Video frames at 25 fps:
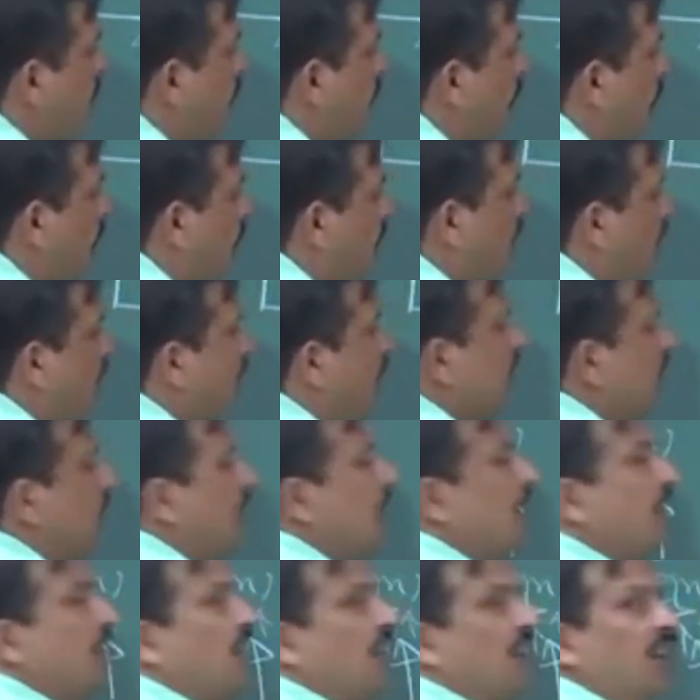pole
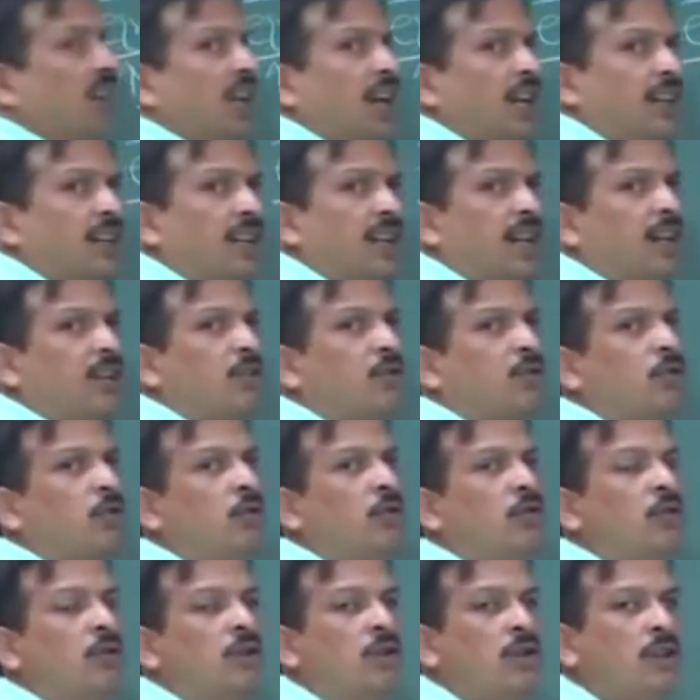related
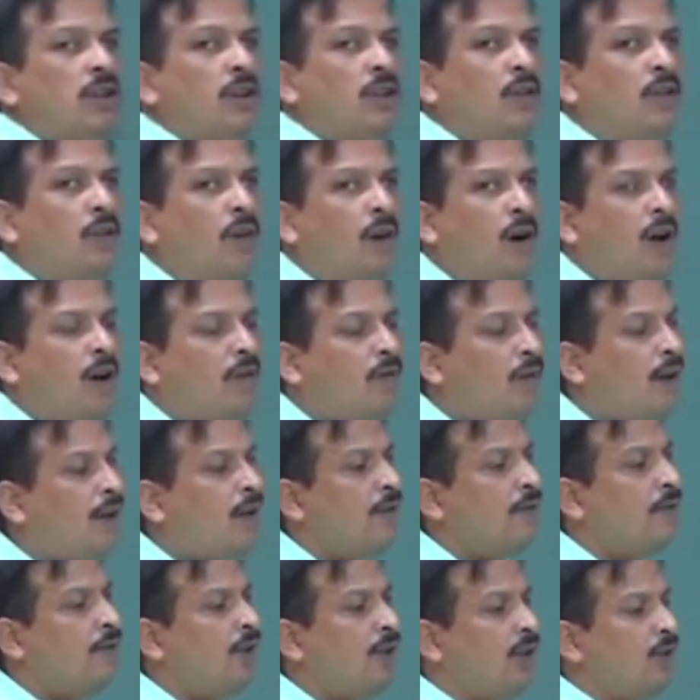to the
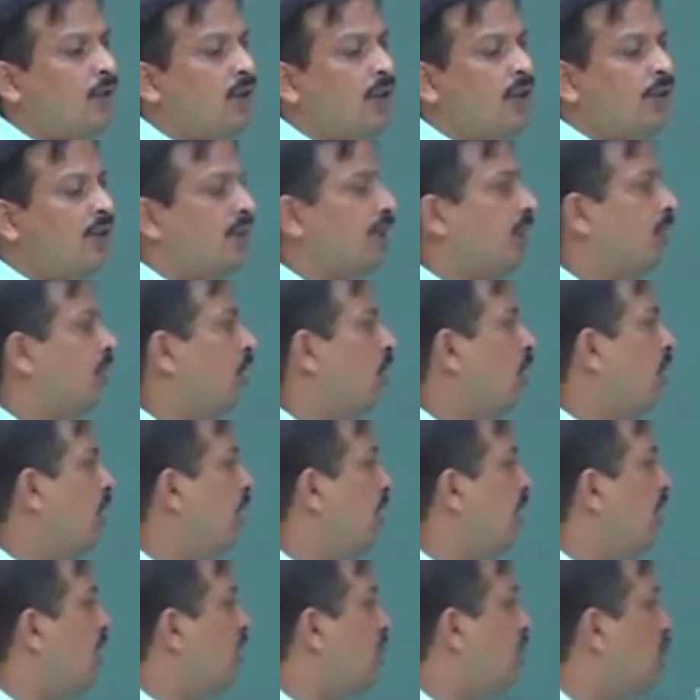formant frequency or
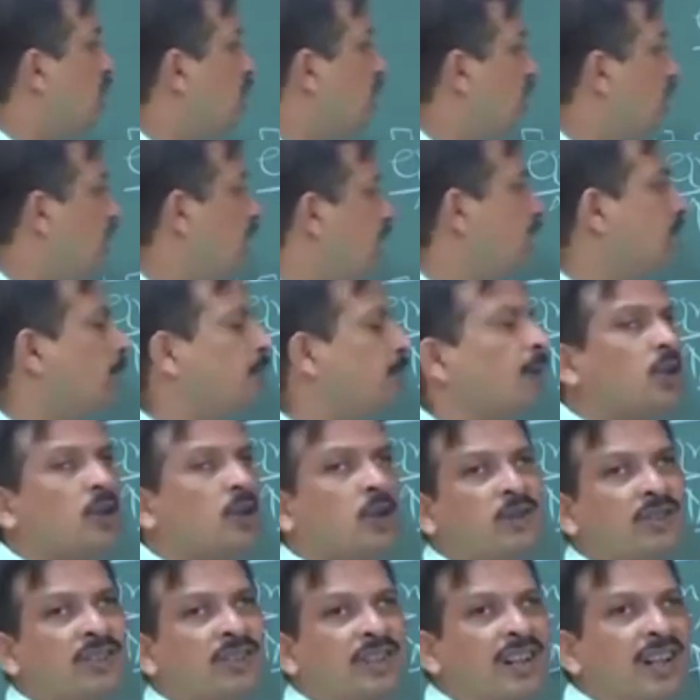resonance
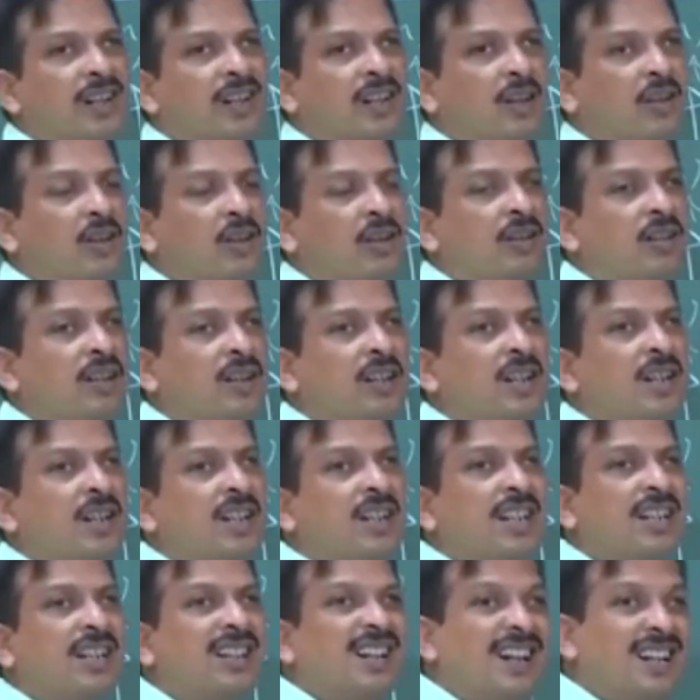frequency, later on
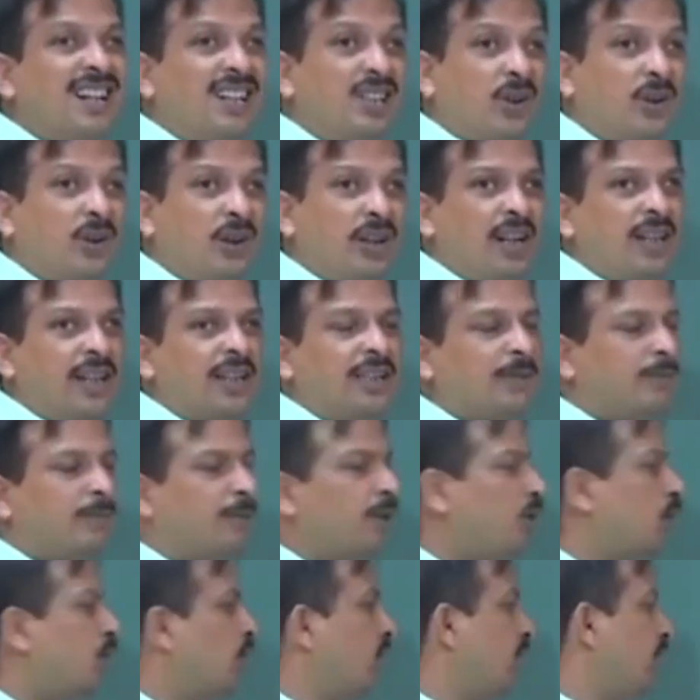resonance
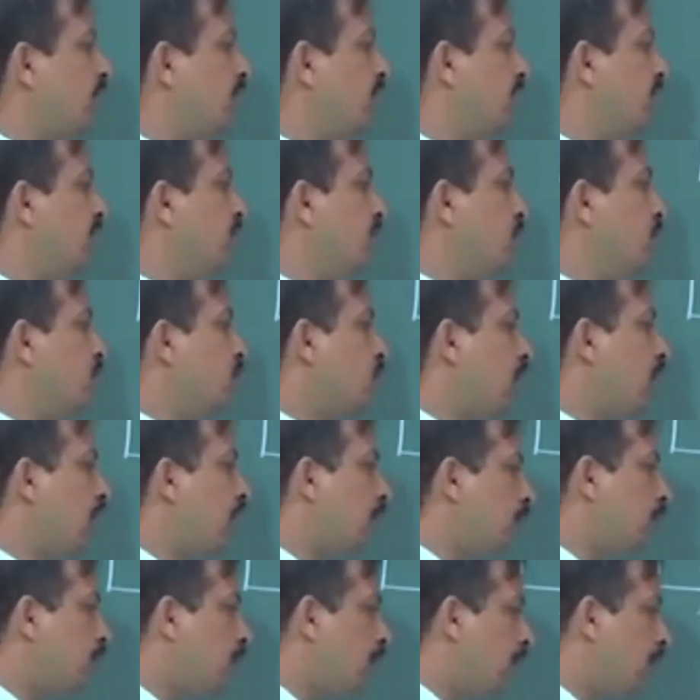frequency. So,
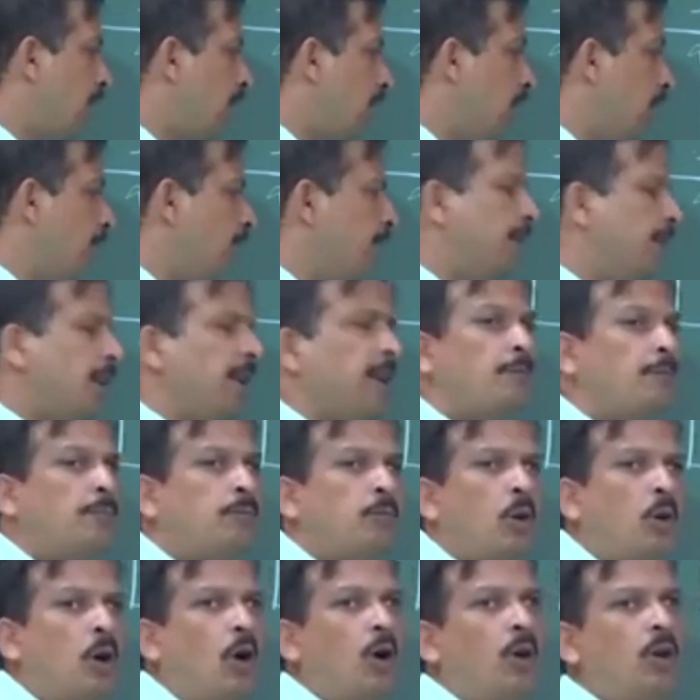for every
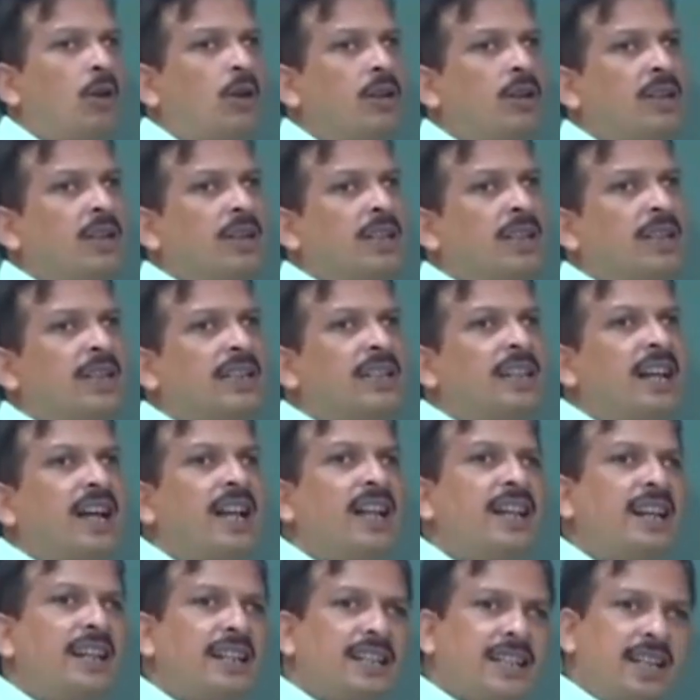pole
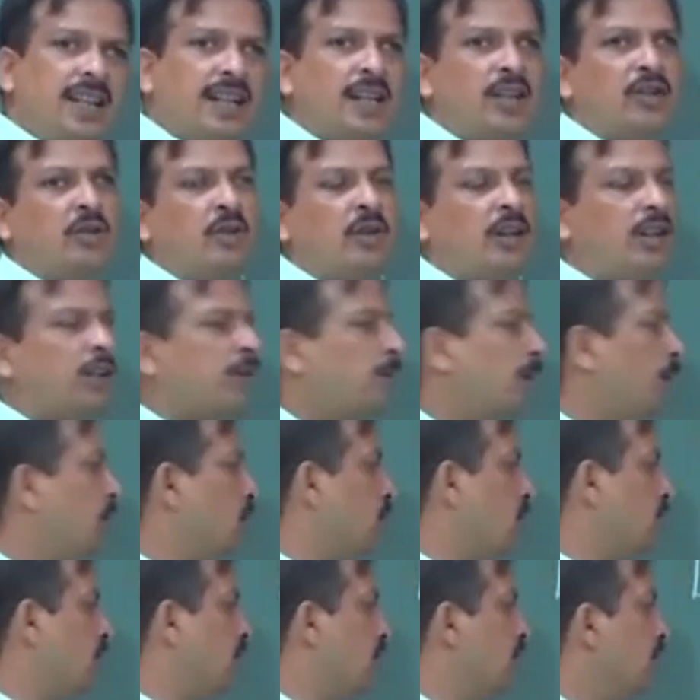there is a resonance
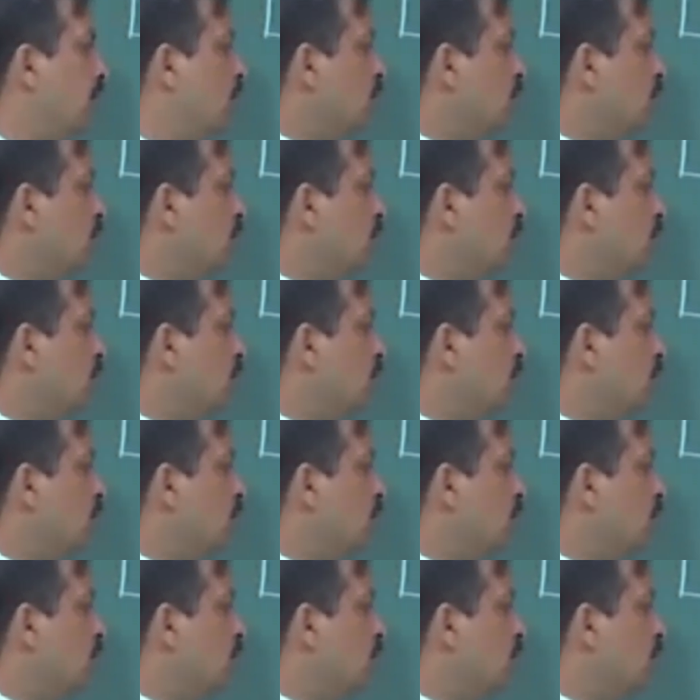frequency.